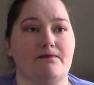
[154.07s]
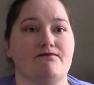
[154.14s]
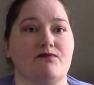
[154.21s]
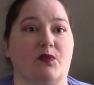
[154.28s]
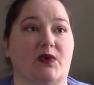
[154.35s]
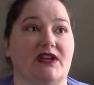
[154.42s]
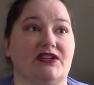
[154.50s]

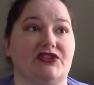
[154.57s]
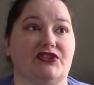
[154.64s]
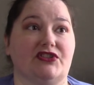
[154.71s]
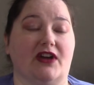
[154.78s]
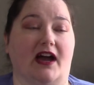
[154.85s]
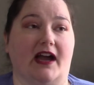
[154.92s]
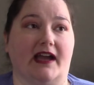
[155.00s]
which
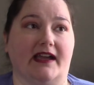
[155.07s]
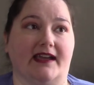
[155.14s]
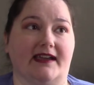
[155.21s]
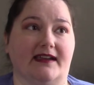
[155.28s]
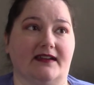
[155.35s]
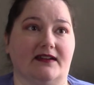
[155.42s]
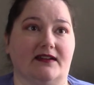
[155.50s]

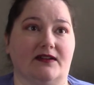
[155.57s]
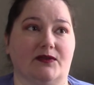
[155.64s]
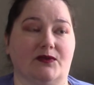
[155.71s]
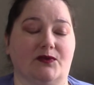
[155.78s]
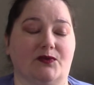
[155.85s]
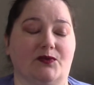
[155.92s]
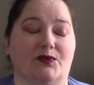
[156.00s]
I
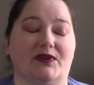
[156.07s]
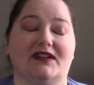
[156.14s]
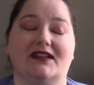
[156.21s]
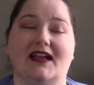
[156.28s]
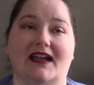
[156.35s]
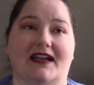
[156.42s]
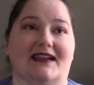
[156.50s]

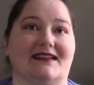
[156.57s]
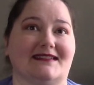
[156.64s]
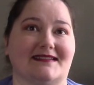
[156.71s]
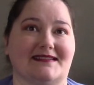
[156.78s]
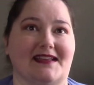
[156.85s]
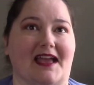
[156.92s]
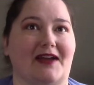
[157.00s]

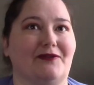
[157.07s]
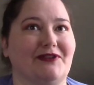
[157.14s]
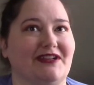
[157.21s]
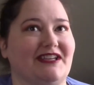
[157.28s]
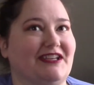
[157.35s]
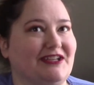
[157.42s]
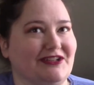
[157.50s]
realize
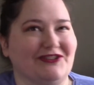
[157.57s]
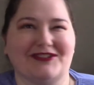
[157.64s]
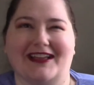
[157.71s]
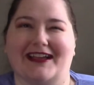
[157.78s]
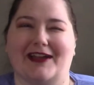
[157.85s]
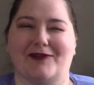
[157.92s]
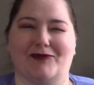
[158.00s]
every year,
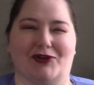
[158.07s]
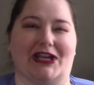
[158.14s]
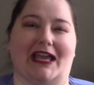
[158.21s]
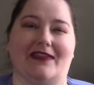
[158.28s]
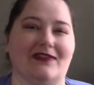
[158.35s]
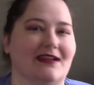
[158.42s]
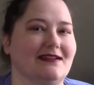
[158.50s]
like, I
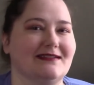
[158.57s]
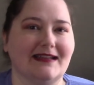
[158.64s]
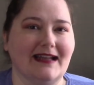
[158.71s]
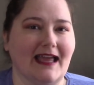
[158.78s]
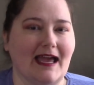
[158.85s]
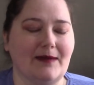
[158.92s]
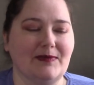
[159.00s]
forget that it's going
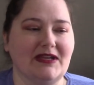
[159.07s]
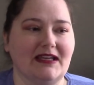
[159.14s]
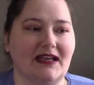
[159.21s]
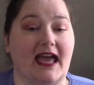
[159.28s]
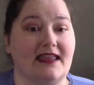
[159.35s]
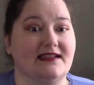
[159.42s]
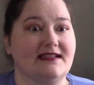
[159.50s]
to
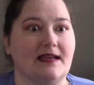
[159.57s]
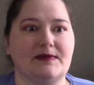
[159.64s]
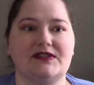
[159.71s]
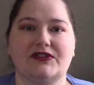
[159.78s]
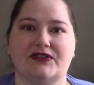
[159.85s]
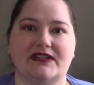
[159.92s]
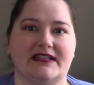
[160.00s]
happen. And this
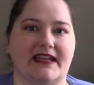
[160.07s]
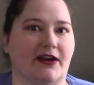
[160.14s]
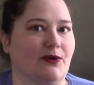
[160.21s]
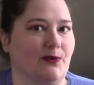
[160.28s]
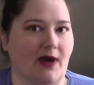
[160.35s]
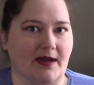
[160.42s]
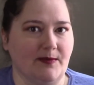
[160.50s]
happened during
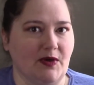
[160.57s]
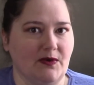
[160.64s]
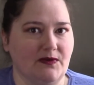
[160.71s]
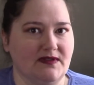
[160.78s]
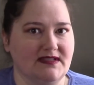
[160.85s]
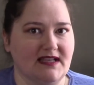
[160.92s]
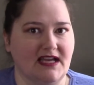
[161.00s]

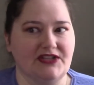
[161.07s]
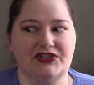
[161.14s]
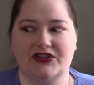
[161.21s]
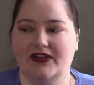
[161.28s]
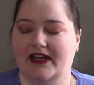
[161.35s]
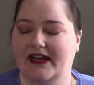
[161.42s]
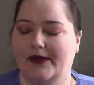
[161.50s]
NaNoWriMo this last
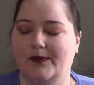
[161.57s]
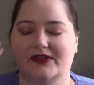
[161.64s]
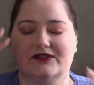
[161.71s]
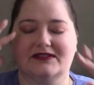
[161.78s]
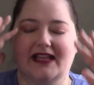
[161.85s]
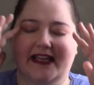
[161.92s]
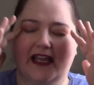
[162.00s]
year, and I
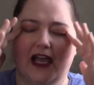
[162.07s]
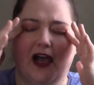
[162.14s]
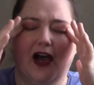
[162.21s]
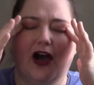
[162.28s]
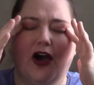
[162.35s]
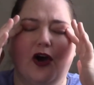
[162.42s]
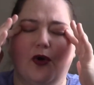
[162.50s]
wondered, like,
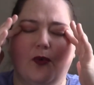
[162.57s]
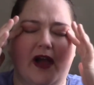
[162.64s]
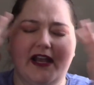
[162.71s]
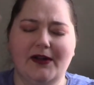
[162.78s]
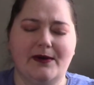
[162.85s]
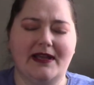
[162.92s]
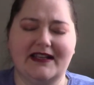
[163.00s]
why
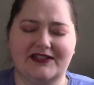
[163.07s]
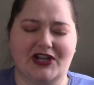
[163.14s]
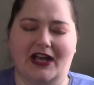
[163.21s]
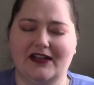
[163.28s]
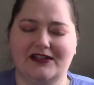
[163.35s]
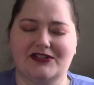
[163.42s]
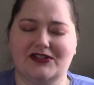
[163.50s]
do we
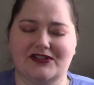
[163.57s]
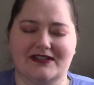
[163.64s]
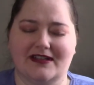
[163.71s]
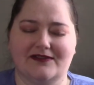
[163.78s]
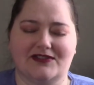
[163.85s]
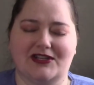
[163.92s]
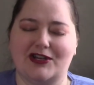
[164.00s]
challenge
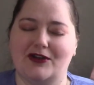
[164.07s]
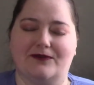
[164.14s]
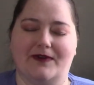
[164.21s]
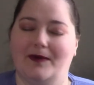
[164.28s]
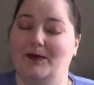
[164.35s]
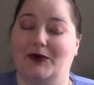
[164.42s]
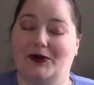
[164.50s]
ourselves in
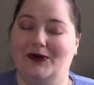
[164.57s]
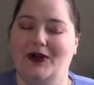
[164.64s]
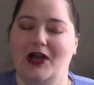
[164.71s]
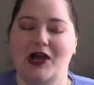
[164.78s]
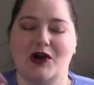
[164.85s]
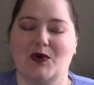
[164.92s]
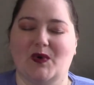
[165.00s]
November
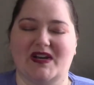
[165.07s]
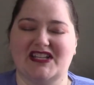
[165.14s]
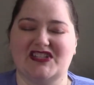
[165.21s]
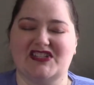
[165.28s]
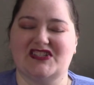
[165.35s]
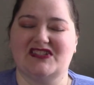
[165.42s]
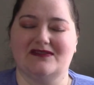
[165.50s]
when
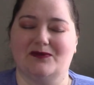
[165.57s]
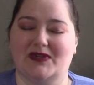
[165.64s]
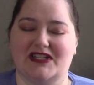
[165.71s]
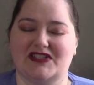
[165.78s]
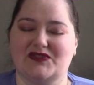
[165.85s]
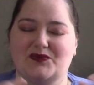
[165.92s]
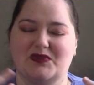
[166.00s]

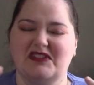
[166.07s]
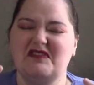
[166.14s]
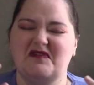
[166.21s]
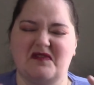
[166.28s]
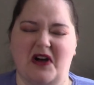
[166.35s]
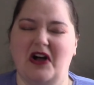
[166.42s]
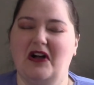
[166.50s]
it's really
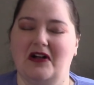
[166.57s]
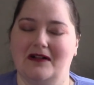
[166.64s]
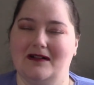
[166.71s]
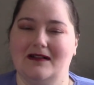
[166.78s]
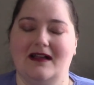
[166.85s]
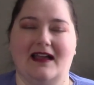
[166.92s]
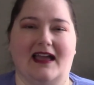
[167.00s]

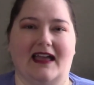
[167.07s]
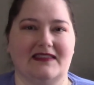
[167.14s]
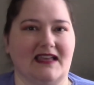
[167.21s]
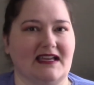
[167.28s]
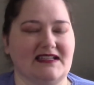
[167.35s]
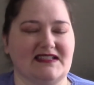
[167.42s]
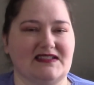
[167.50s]
fall? And
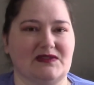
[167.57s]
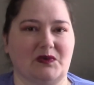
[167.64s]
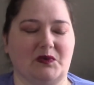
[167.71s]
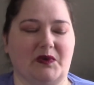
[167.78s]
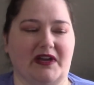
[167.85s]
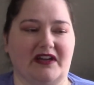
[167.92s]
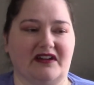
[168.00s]
that's
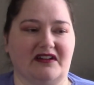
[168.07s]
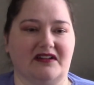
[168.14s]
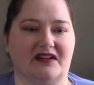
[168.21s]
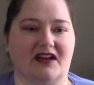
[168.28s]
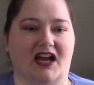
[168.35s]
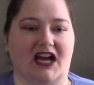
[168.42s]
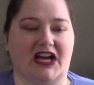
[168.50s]

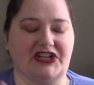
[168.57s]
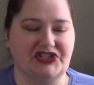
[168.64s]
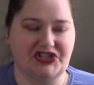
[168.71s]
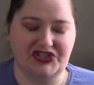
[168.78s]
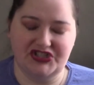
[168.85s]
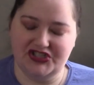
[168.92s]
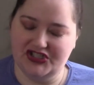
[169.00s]
where I
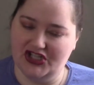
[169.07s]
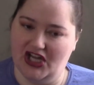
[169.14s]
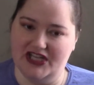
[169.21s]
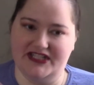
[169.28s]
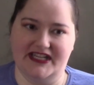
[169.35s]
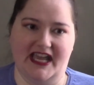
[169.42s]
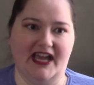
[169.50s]
just
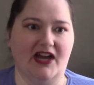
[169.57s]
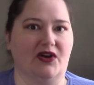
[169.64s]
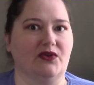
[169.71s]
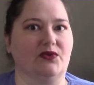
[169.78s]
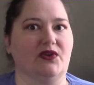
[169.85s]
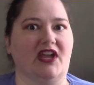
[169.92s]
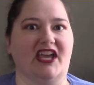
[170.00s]
shut
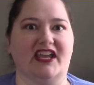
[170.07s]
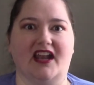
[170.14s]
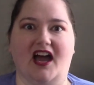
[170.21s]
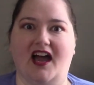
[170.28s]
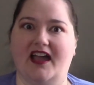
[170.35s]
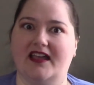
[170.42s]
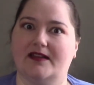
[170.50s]
down, and
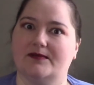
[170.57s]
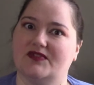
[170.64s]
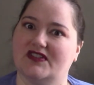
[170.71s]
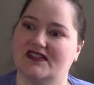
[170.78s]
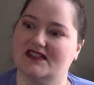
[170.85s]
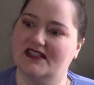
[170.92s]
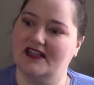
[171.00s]
I am
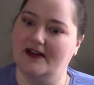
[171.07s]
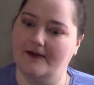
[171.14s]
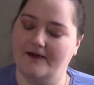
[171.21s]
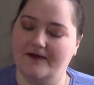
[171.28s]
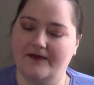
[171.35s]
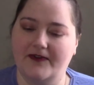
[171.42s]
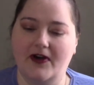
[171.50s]
just in a
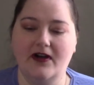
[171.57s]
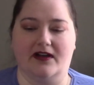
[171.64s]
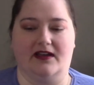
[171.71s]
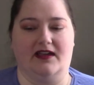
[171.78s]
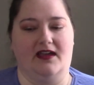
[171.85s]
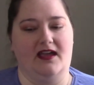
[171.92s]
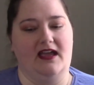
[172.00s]

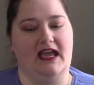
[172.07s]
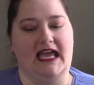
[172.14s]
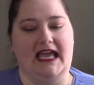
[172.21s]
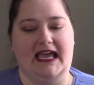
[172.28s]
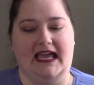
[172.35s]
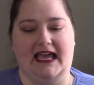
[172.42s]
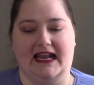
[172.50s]
funk,
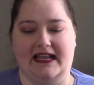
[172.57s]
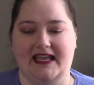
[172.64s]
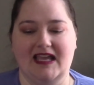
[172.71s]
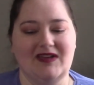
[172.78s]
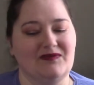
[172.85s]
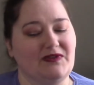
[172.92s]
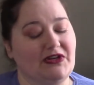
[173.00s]
and I
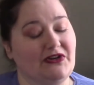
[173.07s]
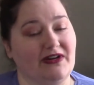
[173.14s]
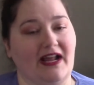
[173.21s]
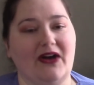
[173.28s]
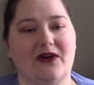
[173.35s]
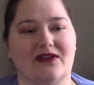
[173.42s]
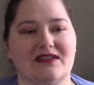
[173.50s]
can't figure it
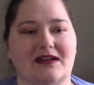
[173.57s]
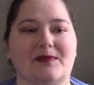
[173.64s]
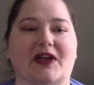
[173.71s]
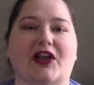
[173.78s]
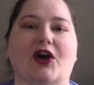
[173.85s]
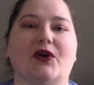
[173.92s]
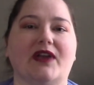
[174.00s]
out. And then I'm
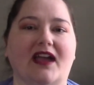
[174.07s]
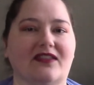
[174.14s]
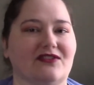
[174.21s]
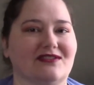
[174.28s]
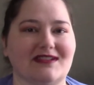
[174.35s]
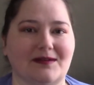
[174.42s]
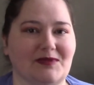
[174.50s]
like, oh yeah,
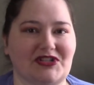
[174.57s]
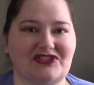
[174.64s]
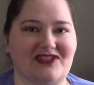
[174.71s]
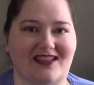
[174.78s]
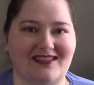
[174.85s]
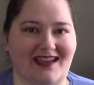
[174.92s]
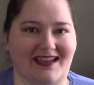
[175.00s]
there's not much
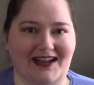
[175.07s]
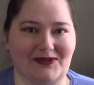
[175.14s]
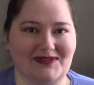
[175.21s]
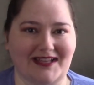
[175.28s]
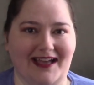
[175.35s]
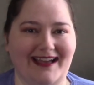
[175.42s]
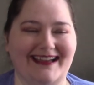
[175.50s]
sunlight
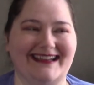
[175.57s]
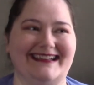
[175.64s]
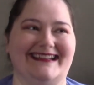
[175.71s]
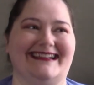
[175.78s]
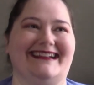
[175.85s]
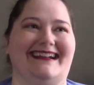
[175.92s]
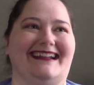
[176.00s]

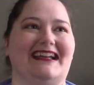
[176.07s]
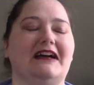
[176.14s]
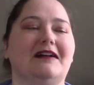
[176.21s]
outside.